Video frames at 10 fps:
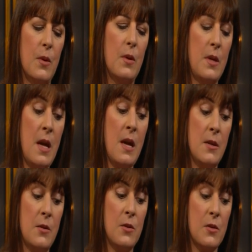Yeah,
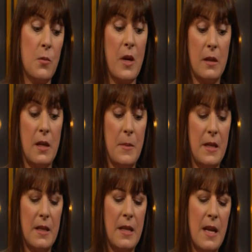well, I
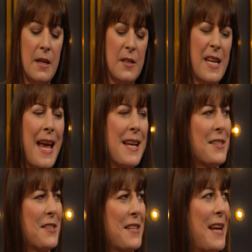mean,
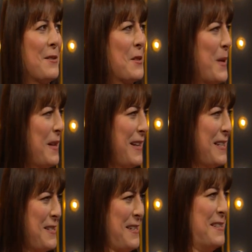test sounds a bit like
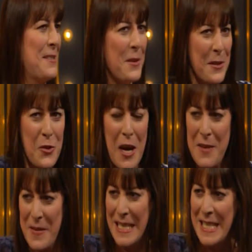it's not a
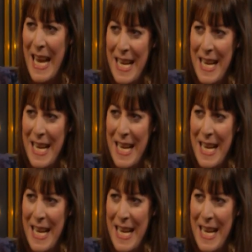driving test.